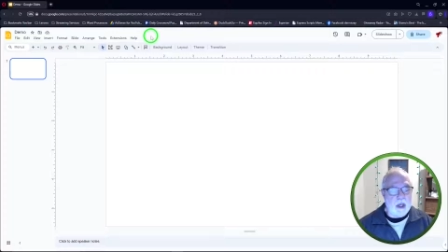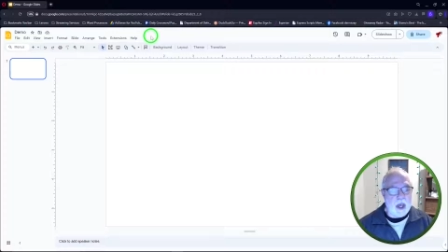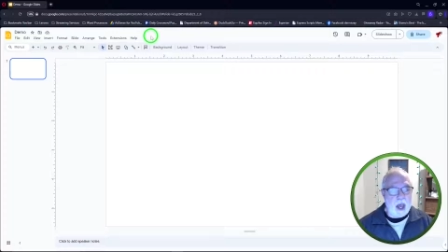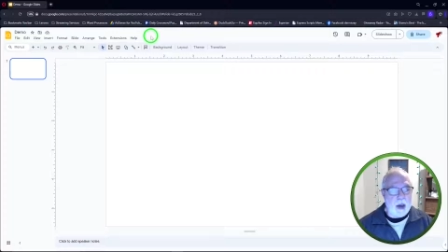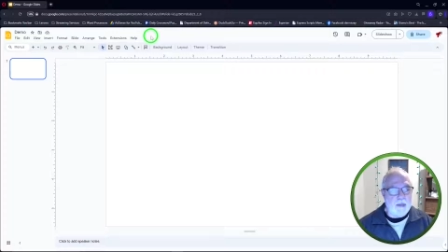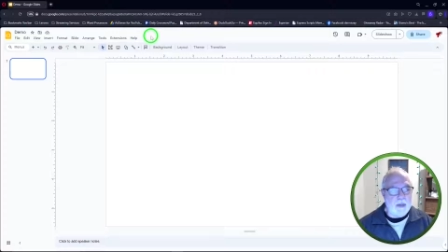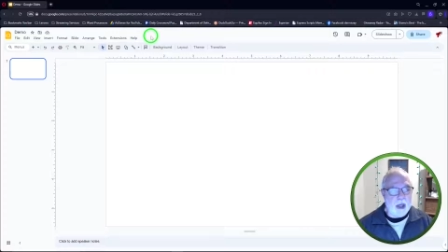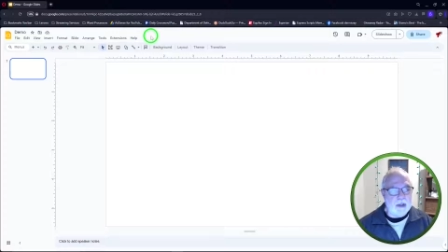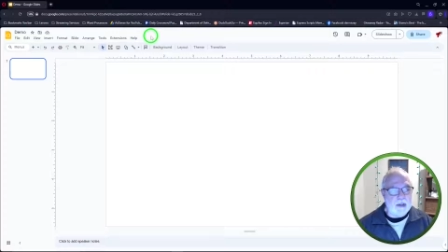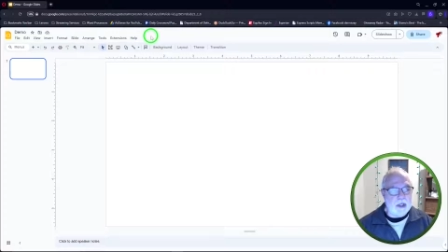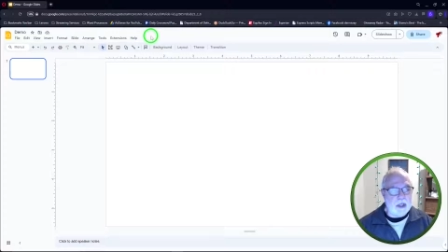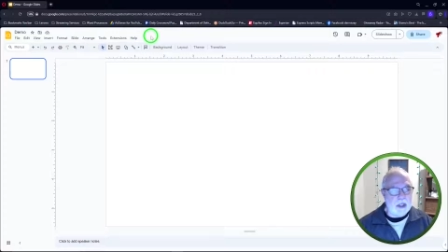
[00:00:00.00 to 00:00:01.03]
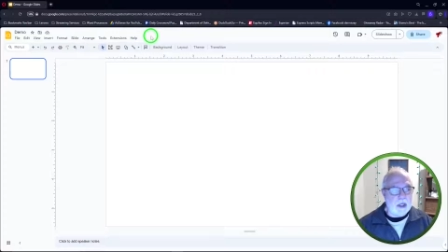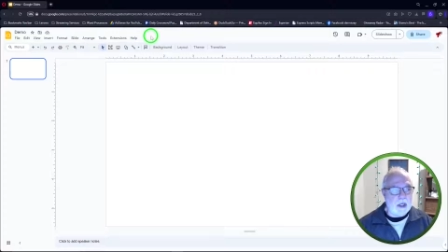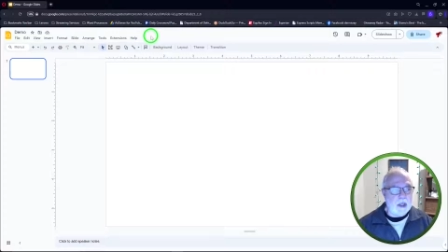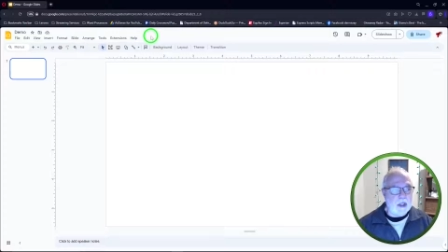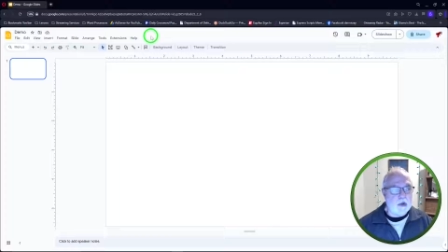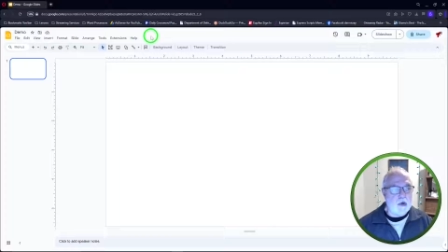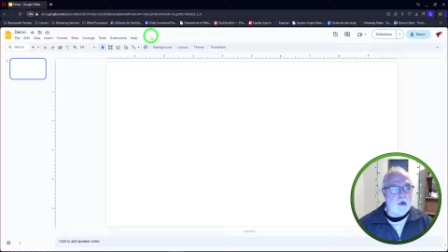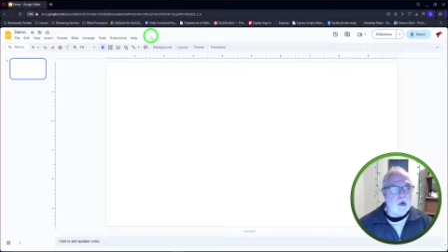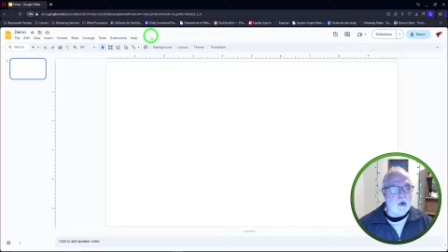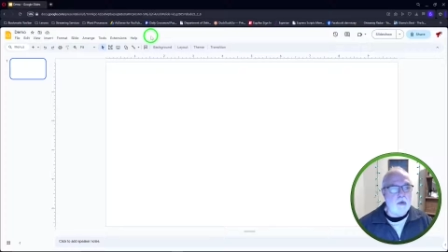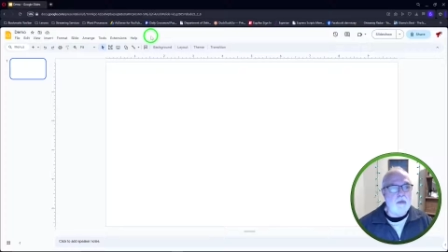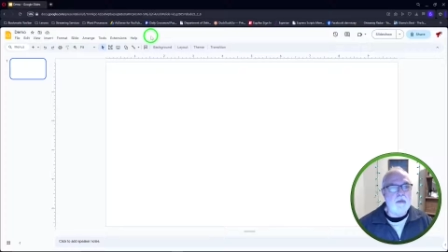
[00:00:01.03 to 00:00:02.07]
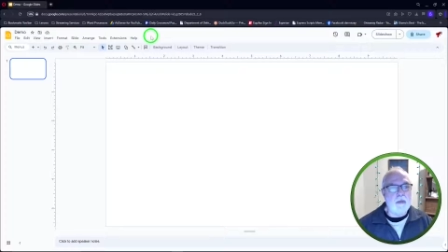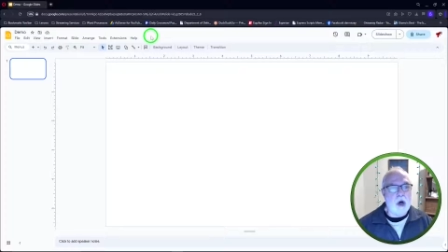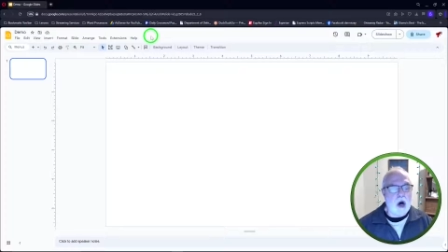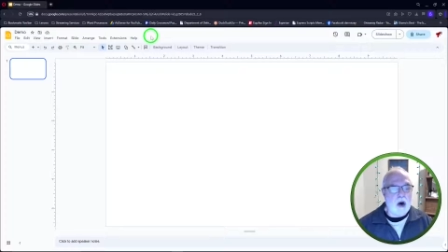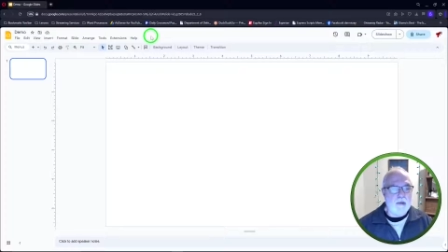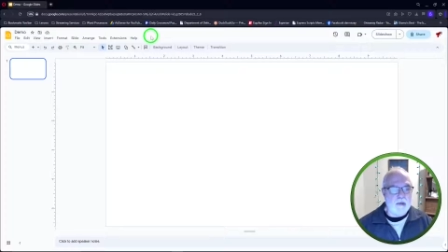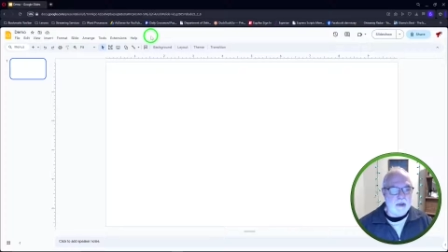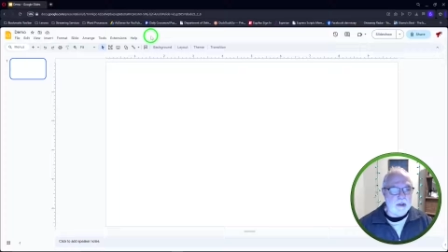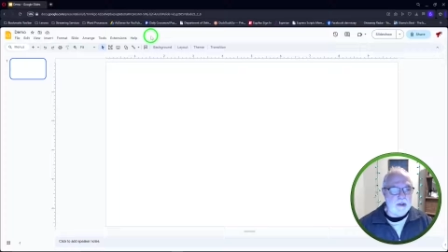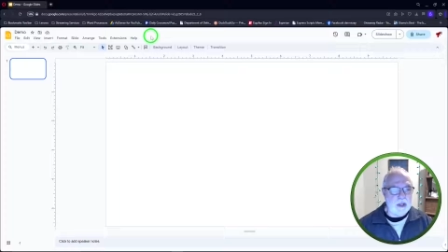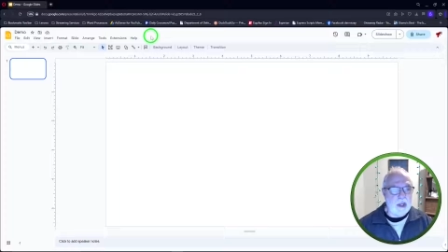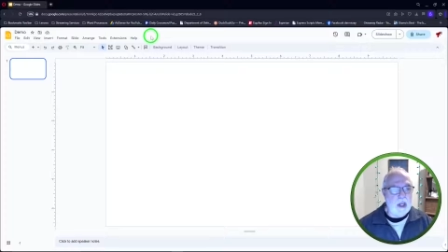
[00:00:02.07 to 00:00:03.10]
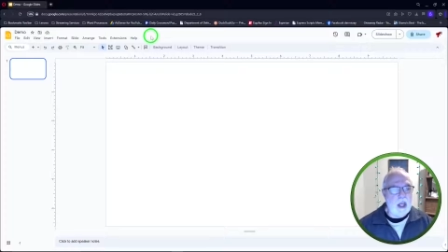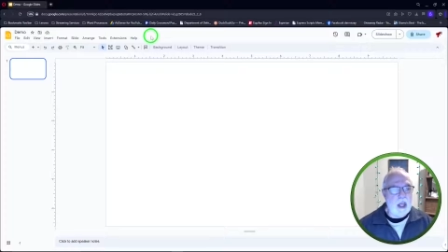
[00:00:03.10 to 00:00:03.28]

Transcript: the app that's in uh, Google Office.